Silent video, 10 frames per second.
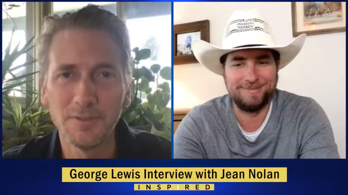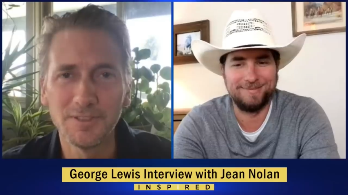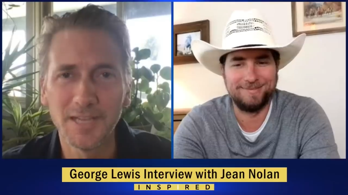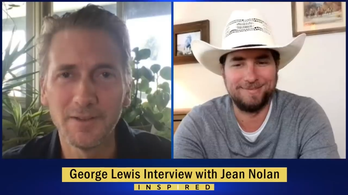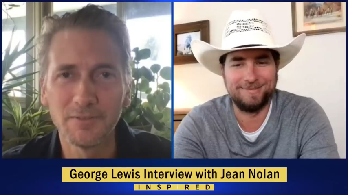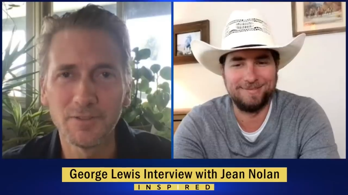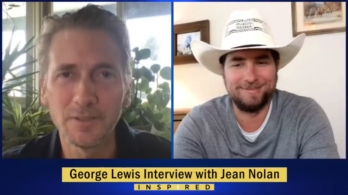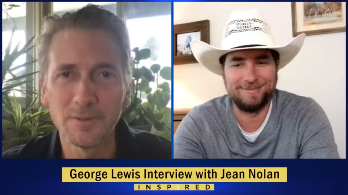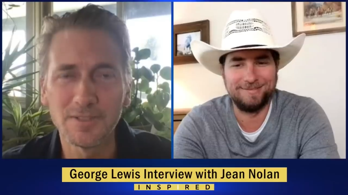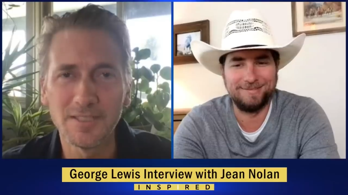Speaker 1: sharing
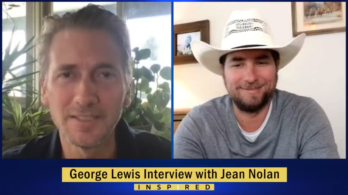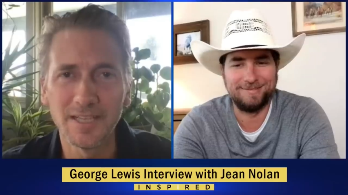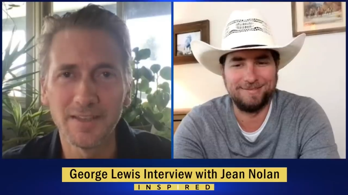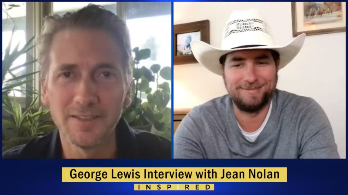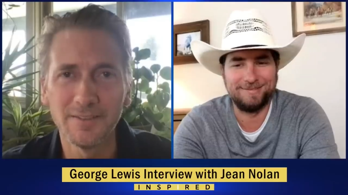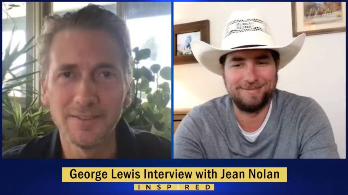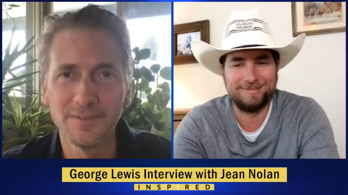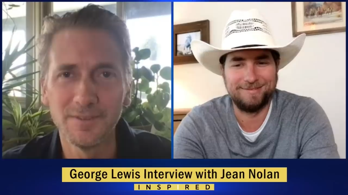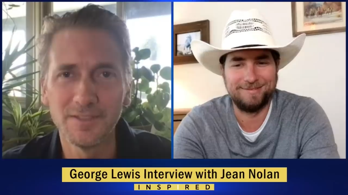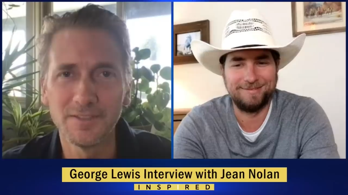frequency together.
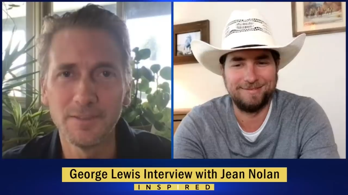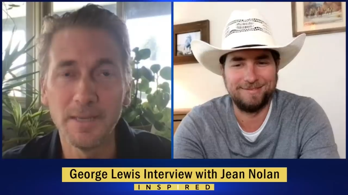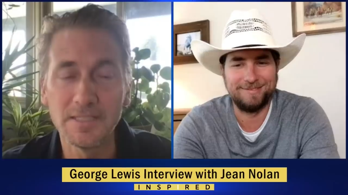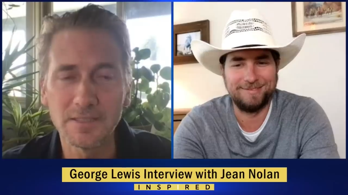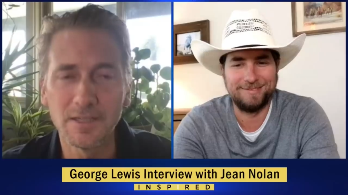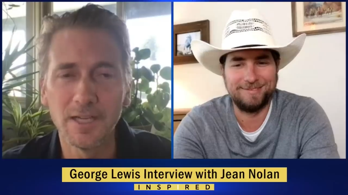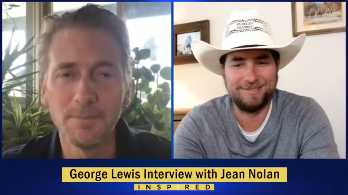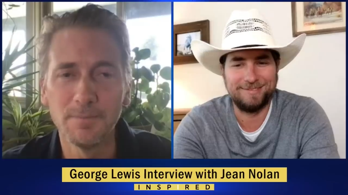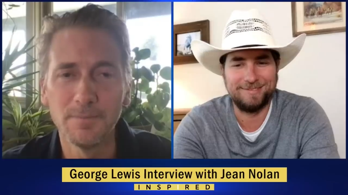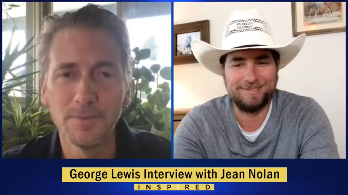This is an amazing time
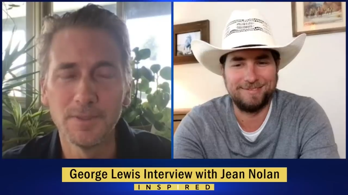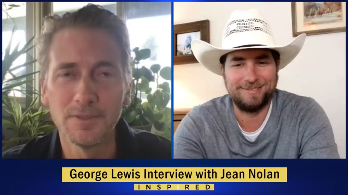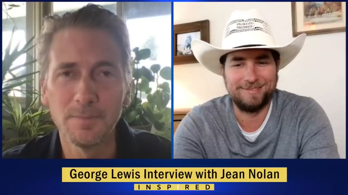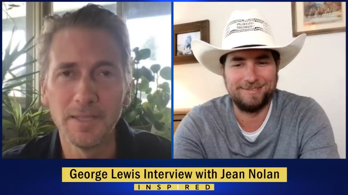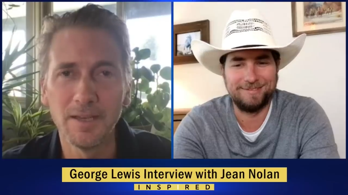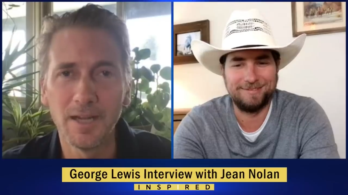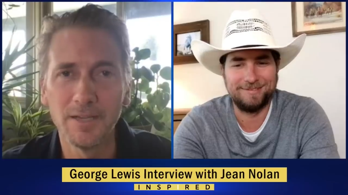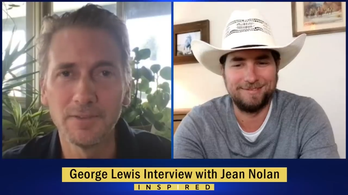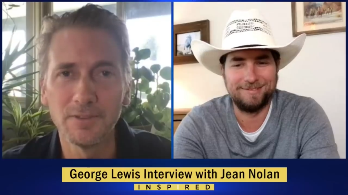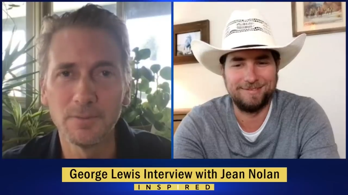to be
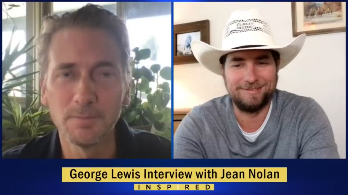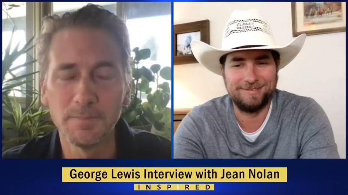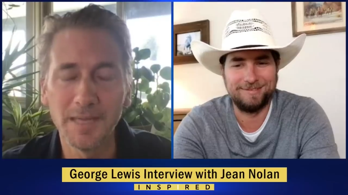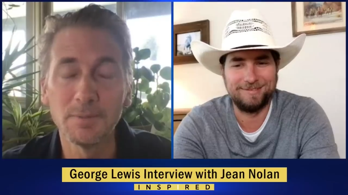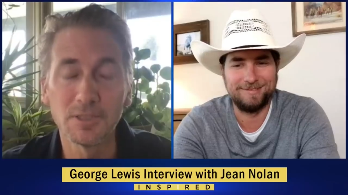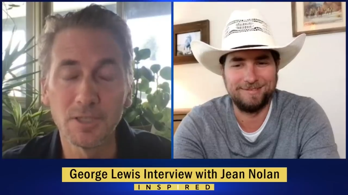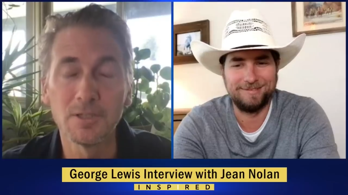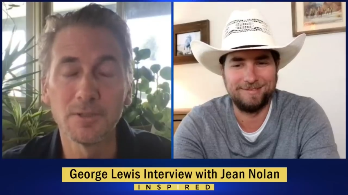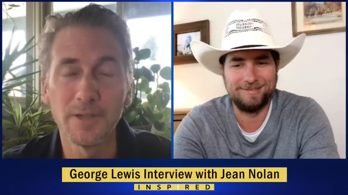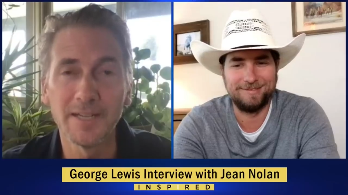alive and to be able to
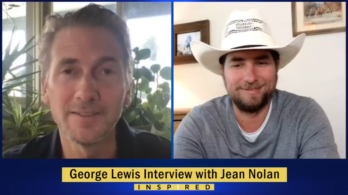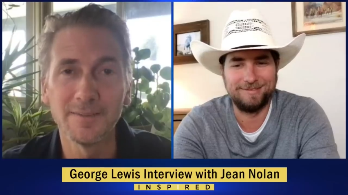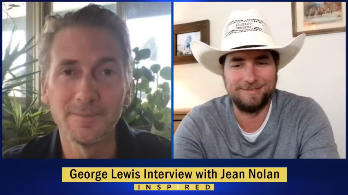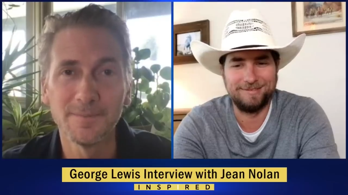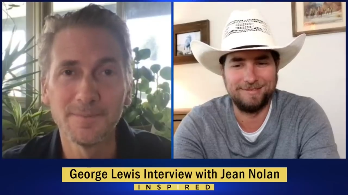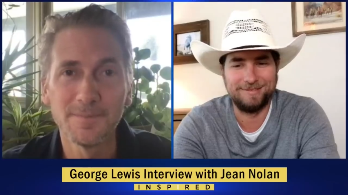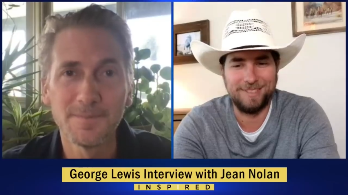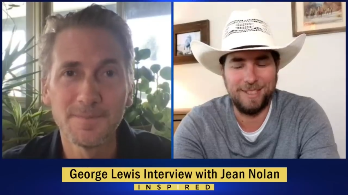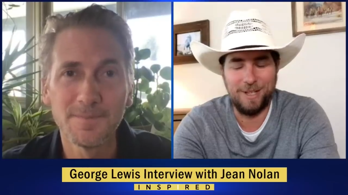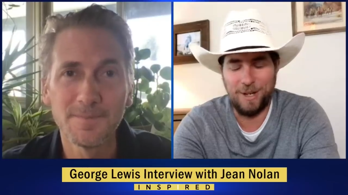co-create.
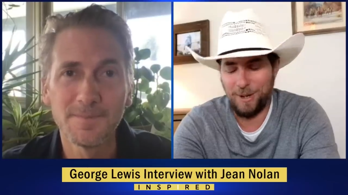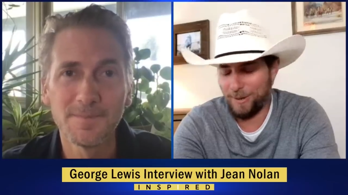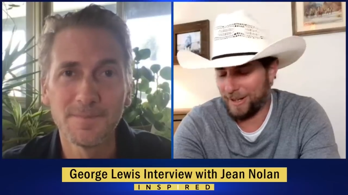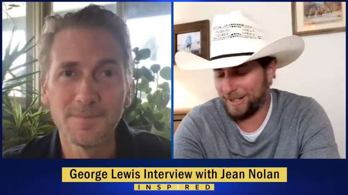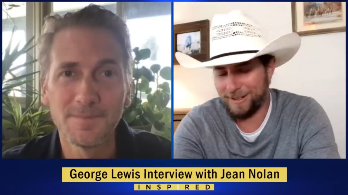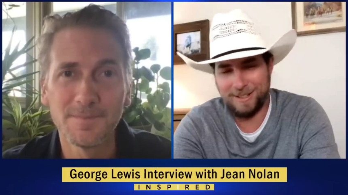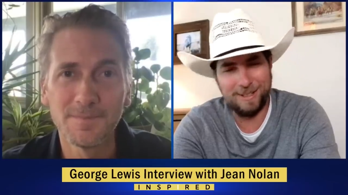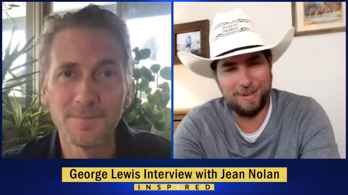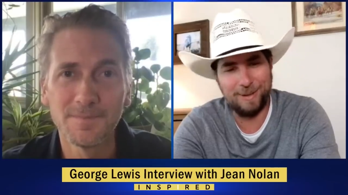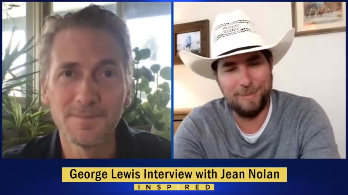
Speaker 2: Oh, I couldn't
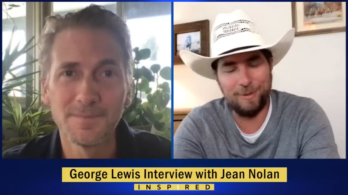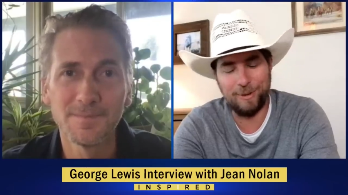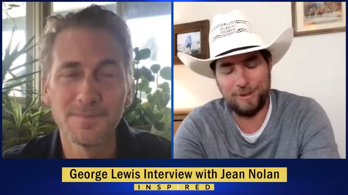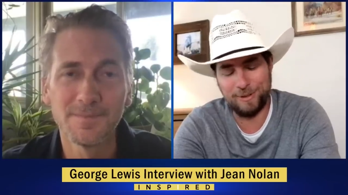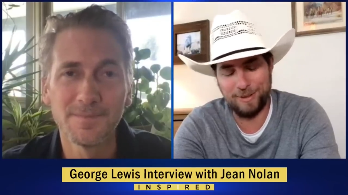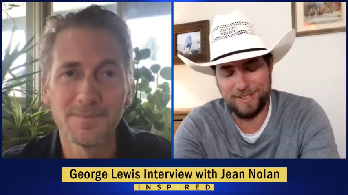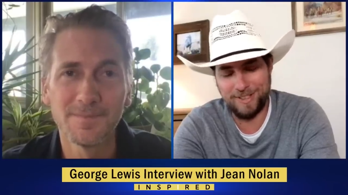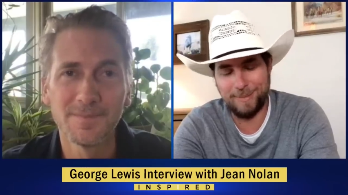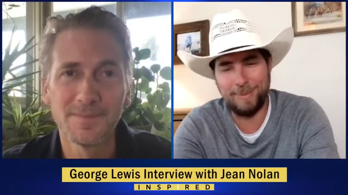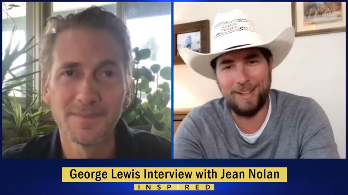agree more, George. It's
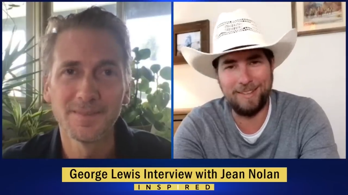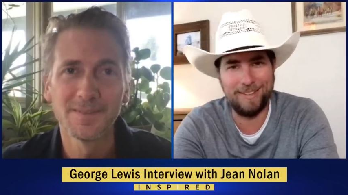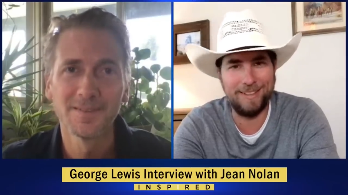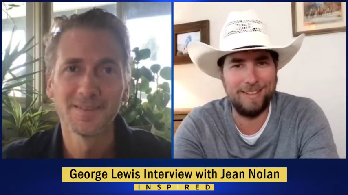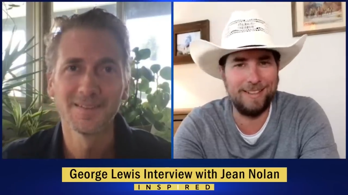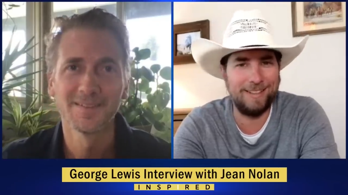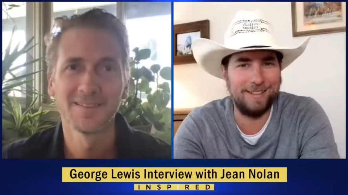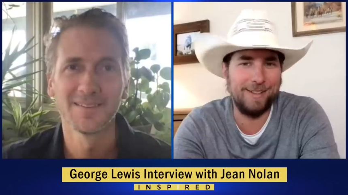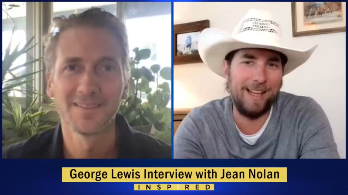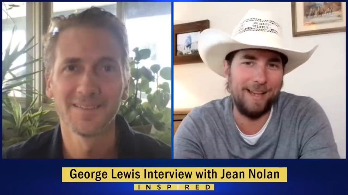a blessing uh,
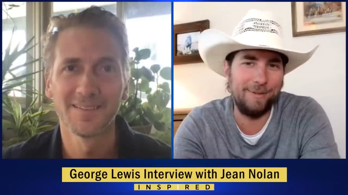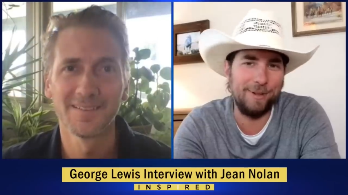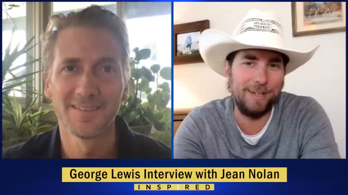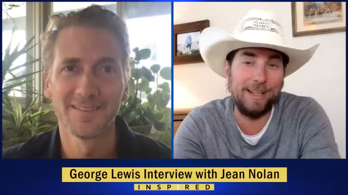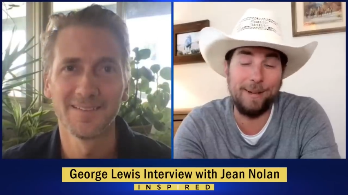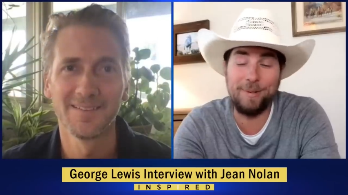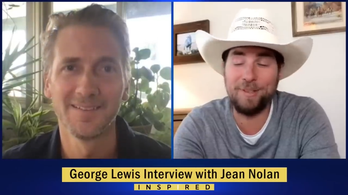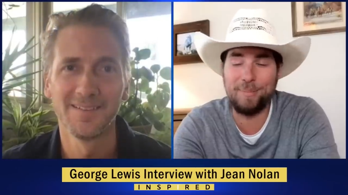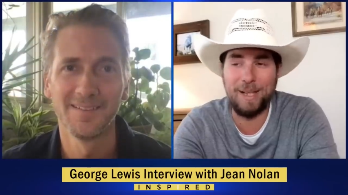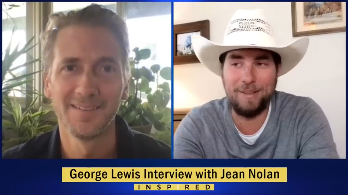to have you. And it, it was a
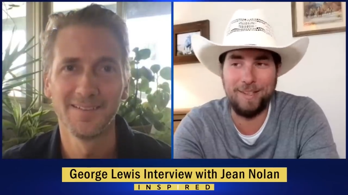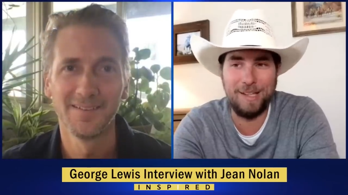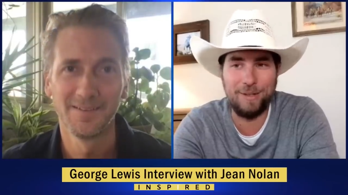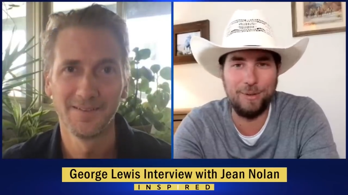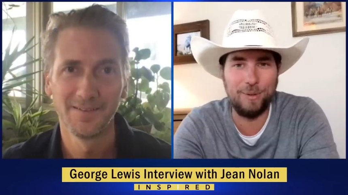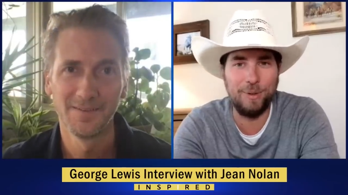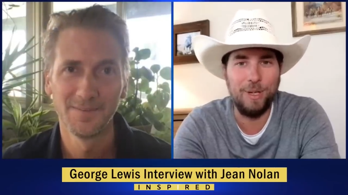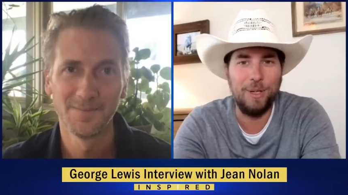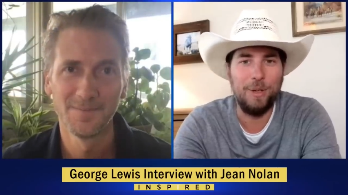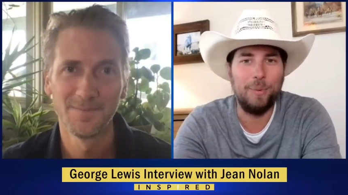blessing to
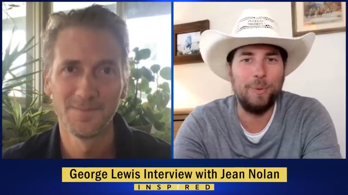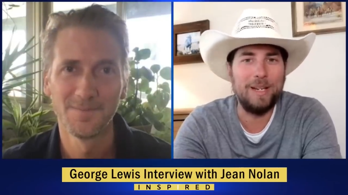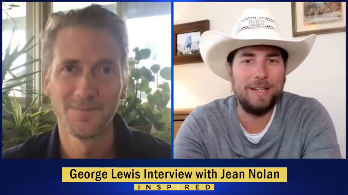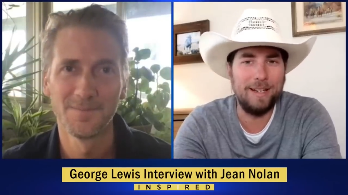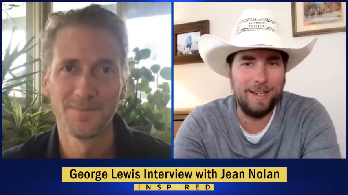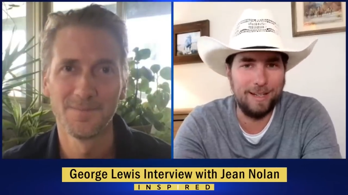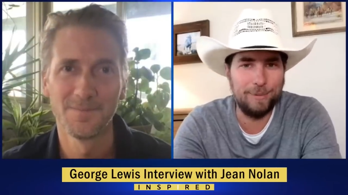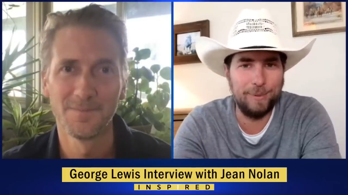reconnect